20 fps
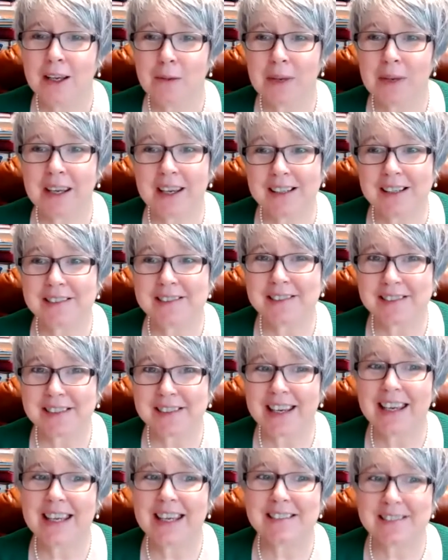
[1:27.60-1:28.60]
because
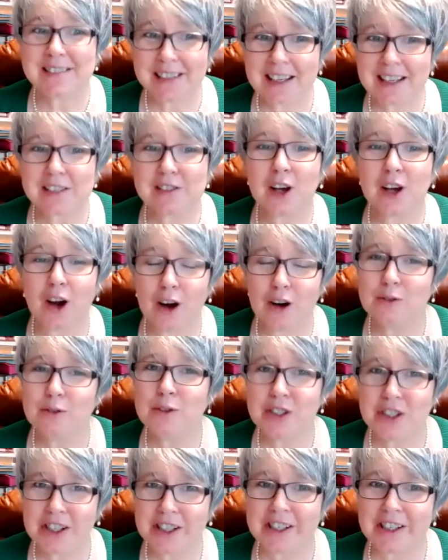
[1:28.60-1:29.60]
it takes a whole
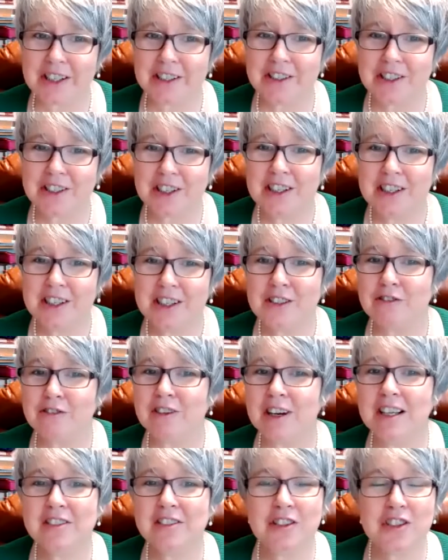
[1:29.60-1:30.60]
church to
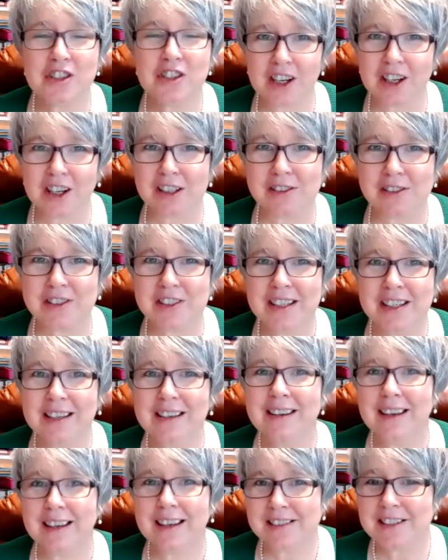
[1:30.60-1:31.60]
raise a child
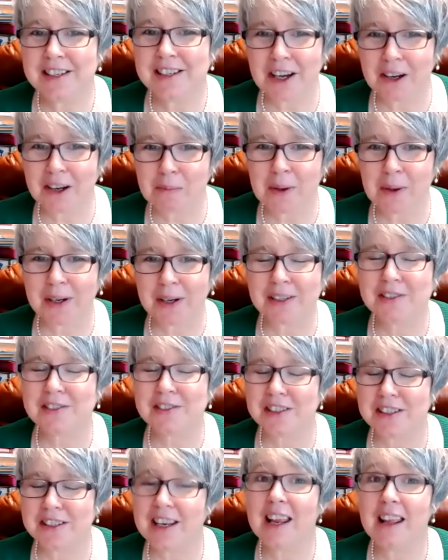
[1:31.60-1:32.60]
and a young
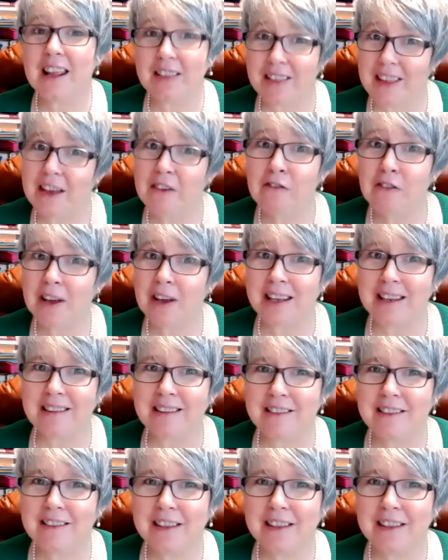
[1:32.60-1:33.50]
person in their faith.